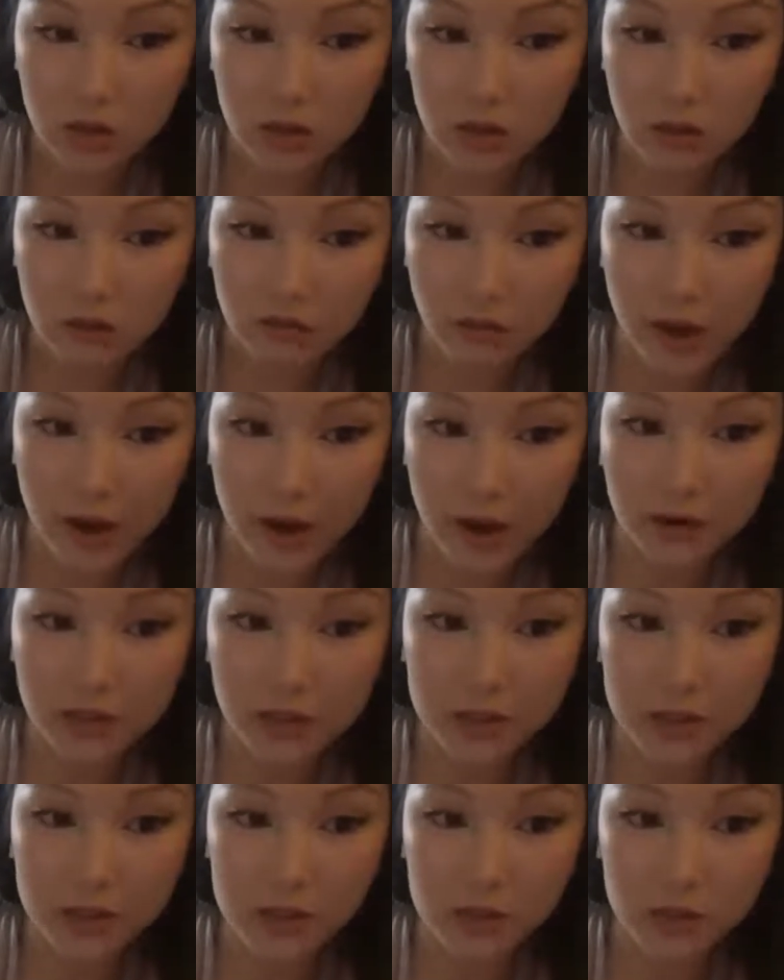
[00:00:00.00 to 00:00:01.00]
the
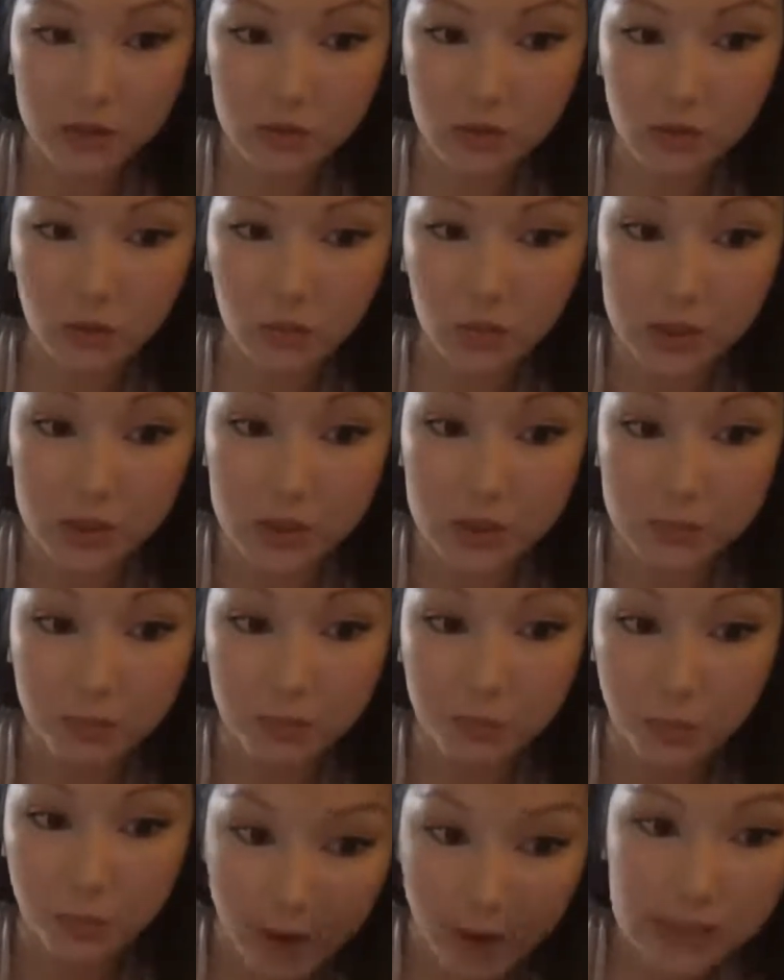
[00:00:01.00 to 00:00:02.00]
virus was
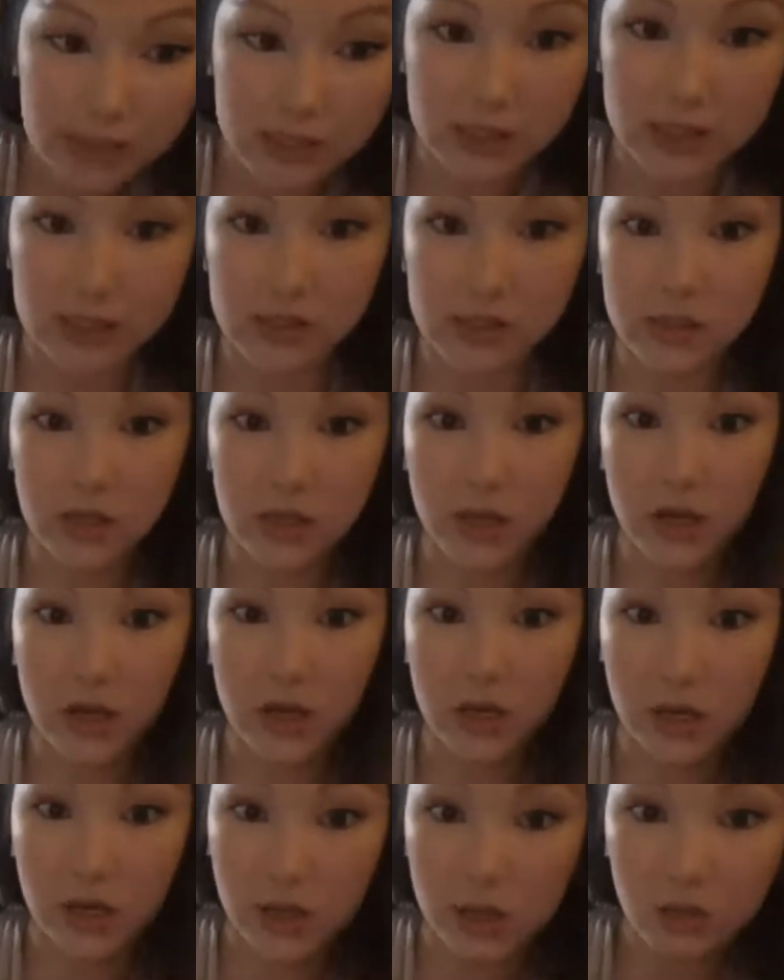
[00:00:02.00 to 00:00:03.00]
present and
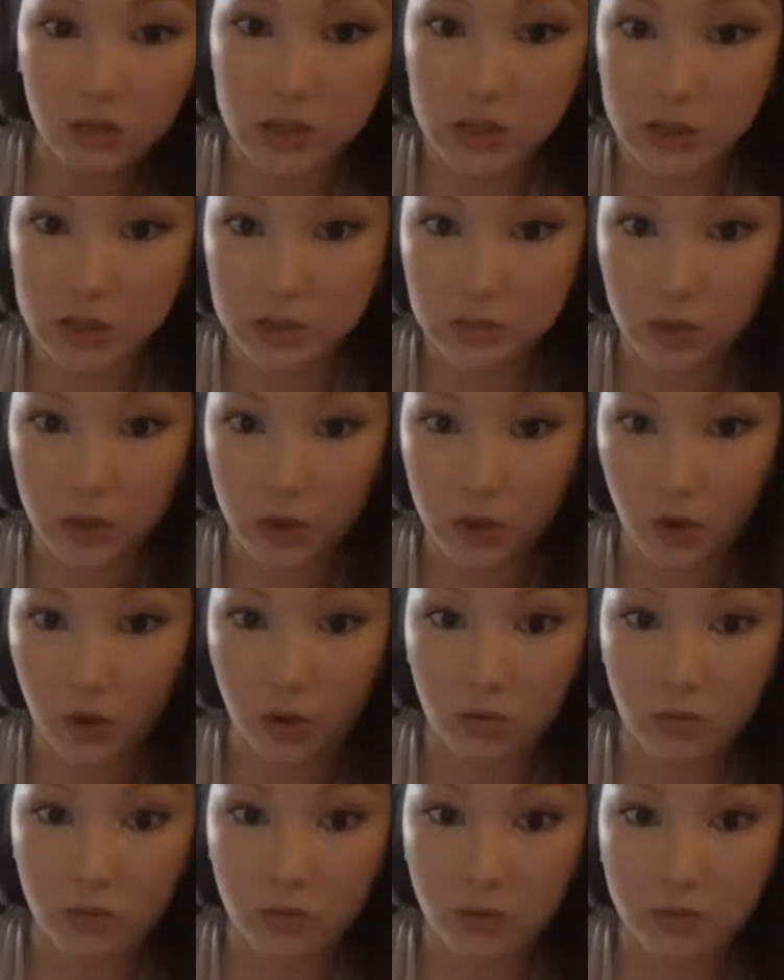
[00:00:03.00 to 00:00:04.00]
he was, you
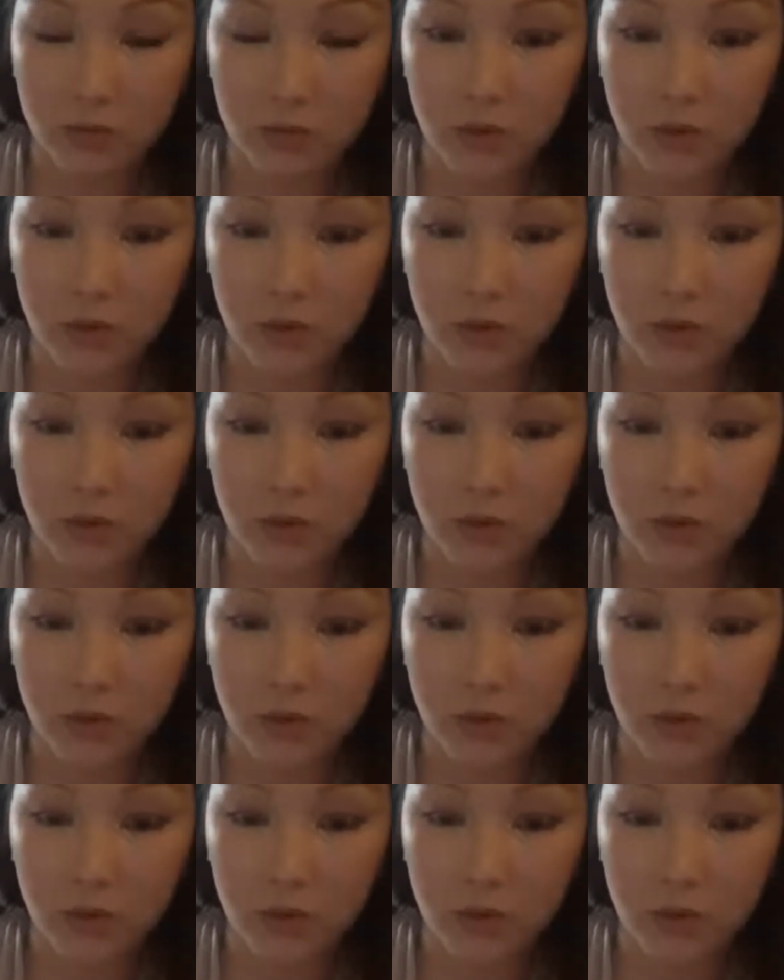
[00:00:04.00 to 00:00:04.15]
know,